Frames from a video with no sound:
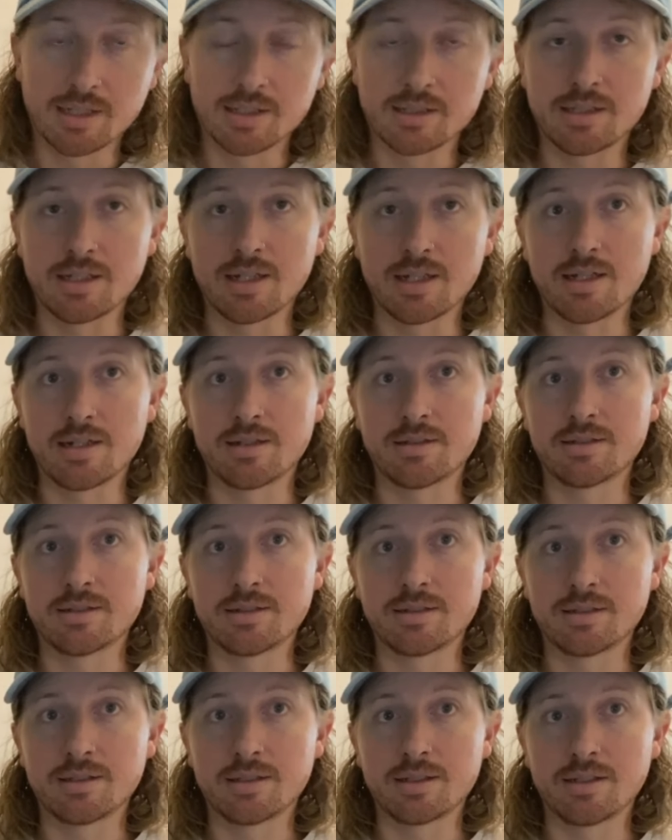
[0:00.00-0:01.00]
Now,
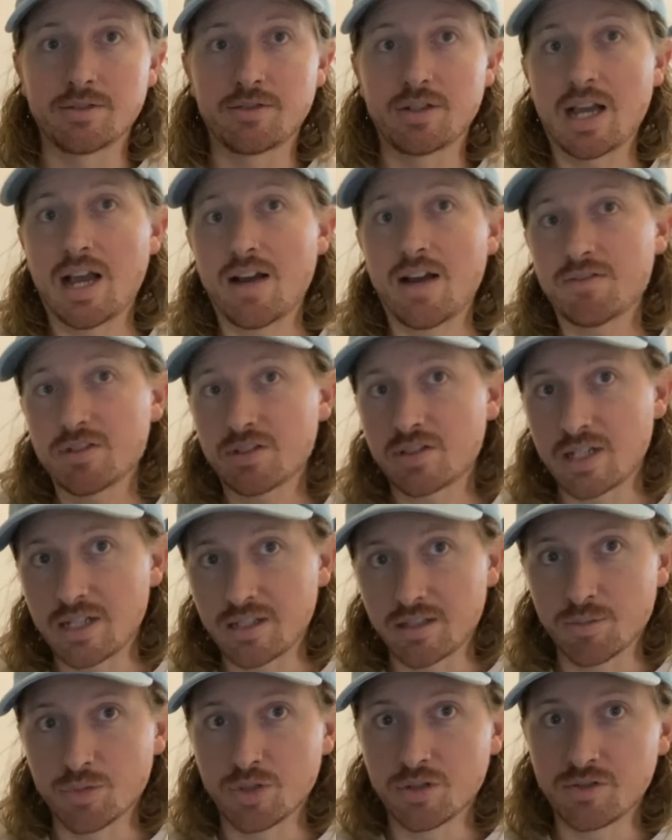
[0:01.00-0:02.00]
if you haven't seen
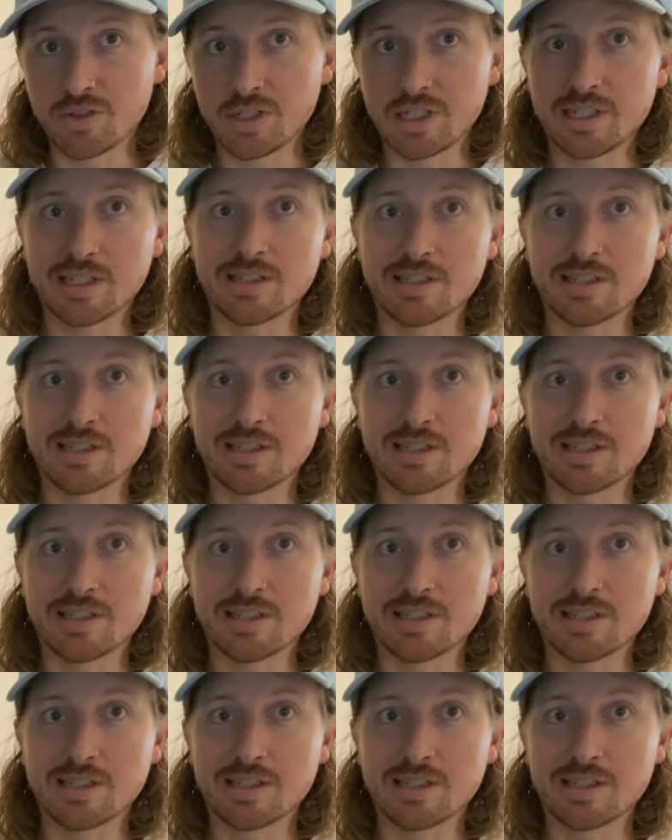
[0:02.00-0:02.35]
the movie,